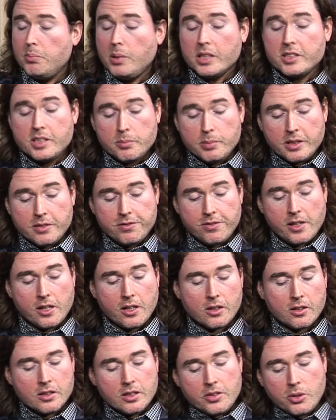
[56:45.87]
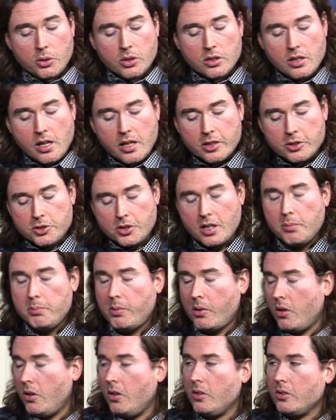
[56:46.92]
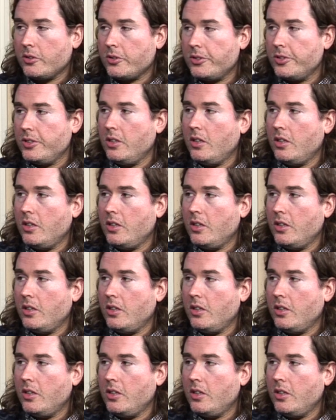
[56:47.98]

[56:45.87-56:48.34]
But to be fair, there were a lot of drop balls